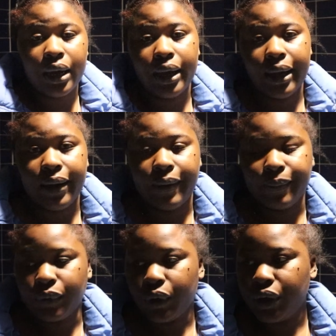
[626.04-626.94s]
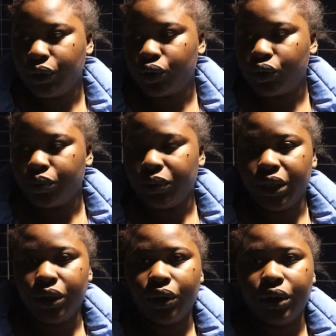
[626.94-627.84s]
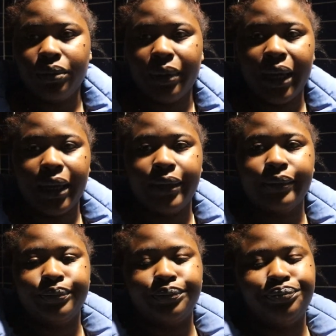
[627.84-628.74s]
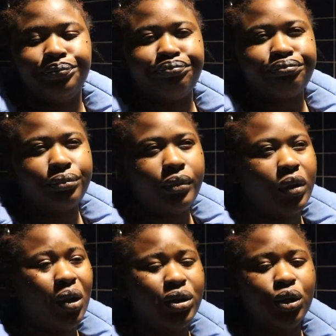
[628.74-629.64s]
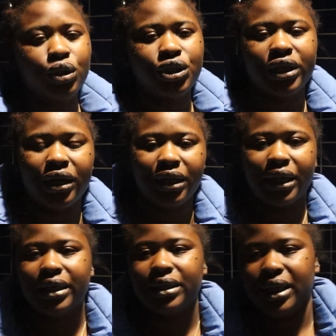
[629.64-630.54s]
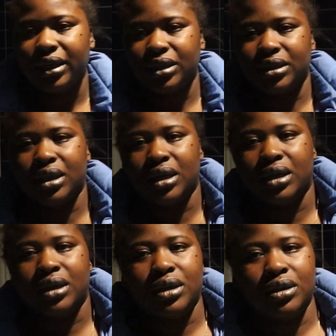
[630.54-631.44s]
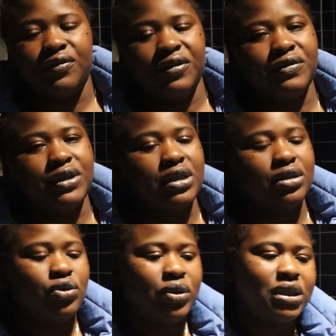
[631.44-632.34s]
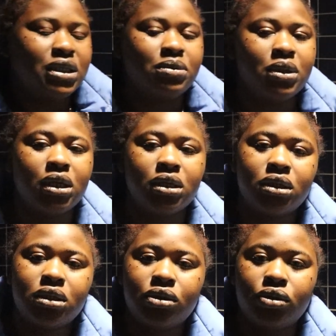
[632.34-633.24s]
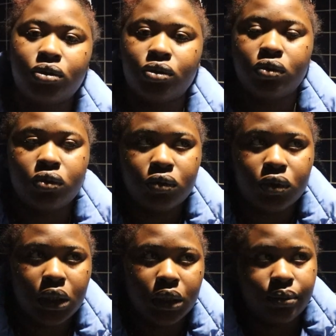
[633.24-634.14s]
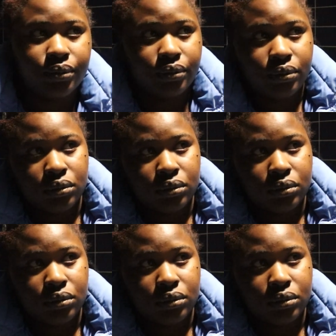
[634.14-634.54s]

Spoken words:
I am going to be on the coach now in like the next 15-20 minutes to